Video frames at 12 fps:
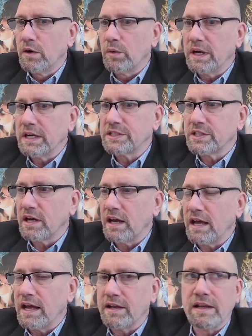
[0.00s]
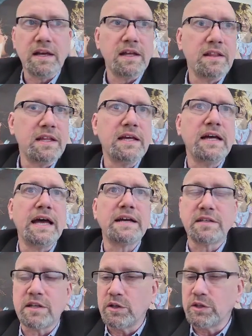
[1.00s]
Russia and the
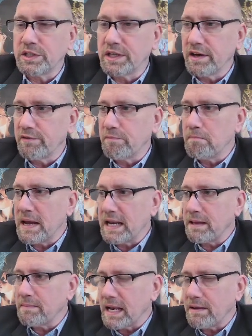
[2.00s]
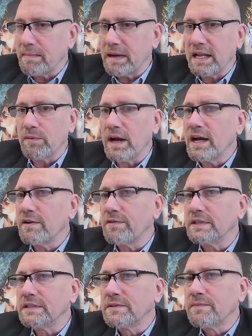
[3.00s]
execution of many, many, many
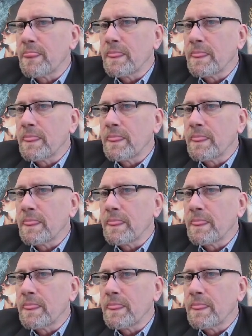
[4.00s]
rivals.